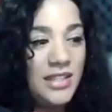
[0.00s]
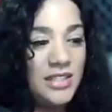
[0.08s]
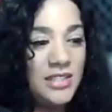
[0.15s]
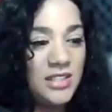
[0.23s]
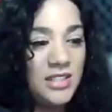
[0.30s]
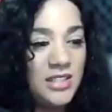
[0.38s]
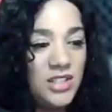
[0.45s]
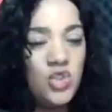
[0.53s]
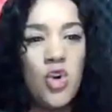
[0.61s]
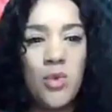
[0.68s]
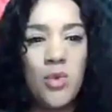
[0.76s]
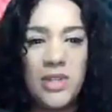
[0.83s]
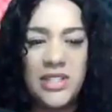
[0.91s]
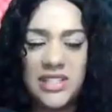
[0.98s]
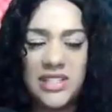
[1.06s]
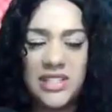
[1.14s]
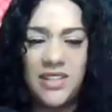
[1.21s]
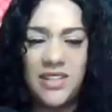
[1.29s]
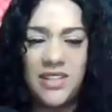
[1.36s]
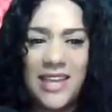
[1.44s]
these stories of
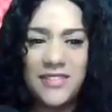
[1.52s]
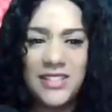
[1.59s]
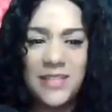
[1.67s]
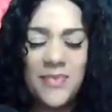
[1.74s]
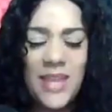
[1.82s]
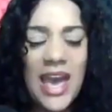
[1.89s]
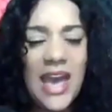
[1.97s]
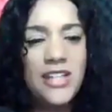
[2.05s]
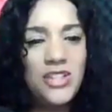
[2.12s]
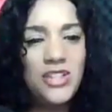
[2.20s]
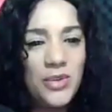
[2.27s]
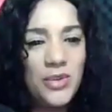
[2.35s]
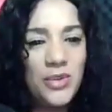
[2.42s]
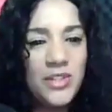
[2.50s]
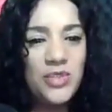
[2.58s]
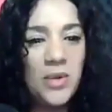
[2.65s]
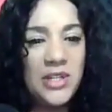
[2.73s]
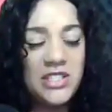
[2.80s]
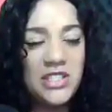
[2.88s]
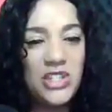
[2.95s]
lives, how did you know that you
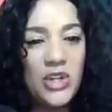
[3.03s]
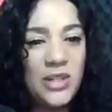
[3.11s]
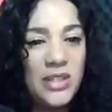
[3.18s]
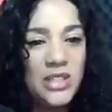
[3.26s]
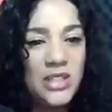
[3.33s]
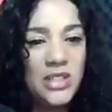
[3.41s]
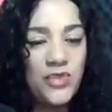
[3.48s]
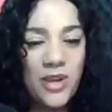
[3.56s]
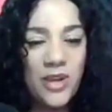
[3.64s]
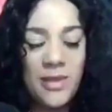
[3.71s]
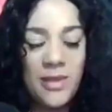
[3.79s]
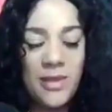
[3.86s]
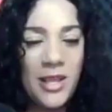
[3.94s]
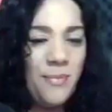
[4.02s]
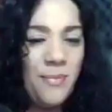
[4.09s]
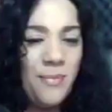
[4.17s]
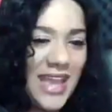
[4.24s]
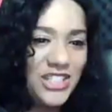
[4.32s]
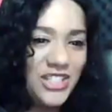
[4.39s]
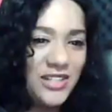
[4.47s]
wanted to turn this from a
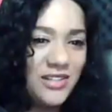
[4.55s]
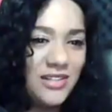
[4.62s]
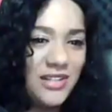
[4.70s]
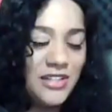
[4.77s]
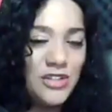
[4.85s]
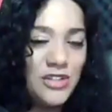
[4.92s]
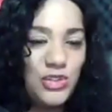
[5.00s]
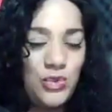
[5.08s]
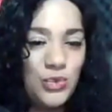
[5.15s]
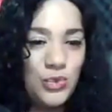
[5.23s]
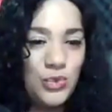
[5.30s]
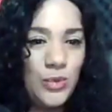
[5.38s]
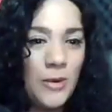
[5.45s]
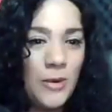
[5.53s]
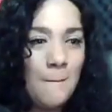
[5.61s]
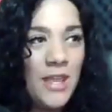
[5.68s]
passion into,